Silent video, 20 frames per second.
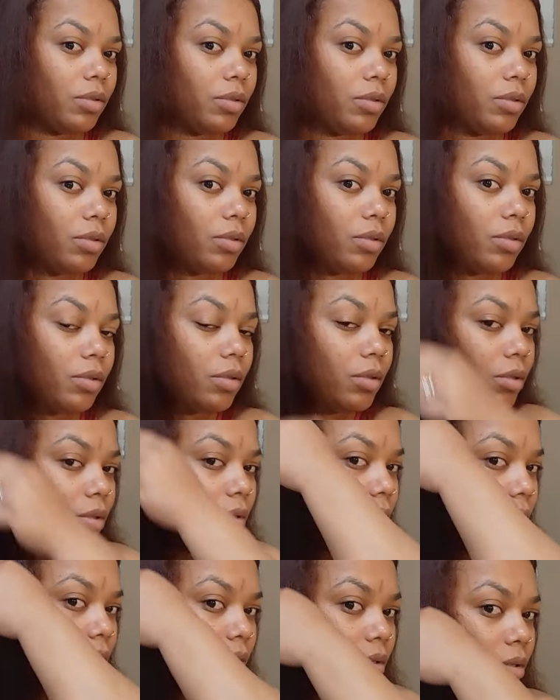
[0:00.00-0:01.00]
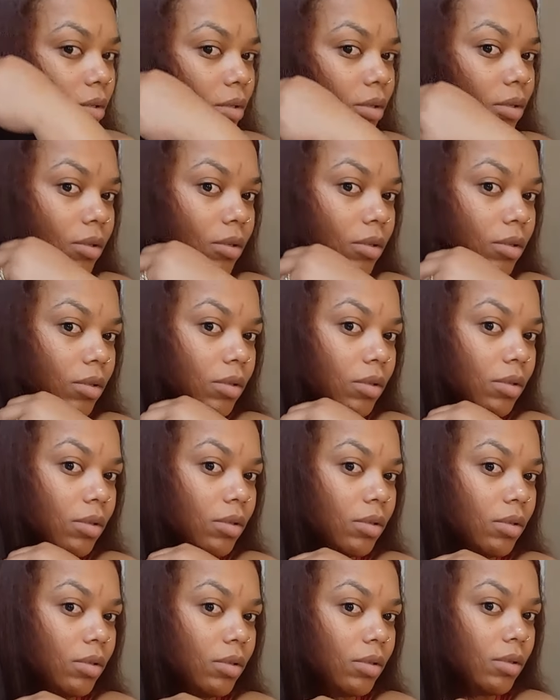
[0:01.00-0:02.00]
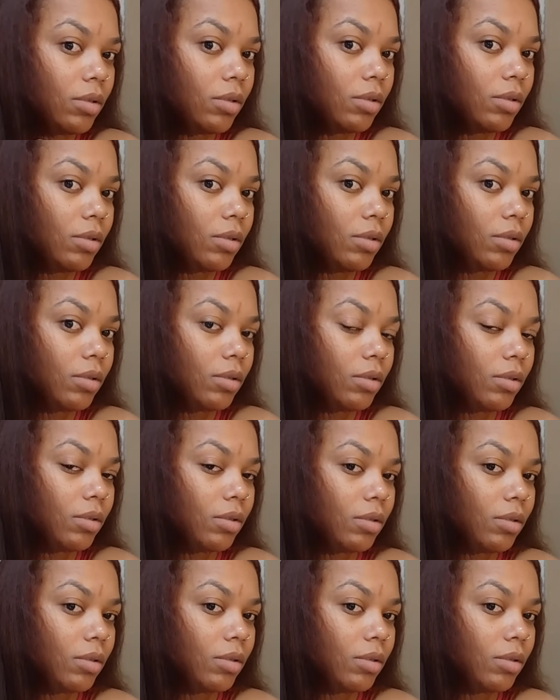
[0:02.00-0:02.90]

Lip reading: (silence)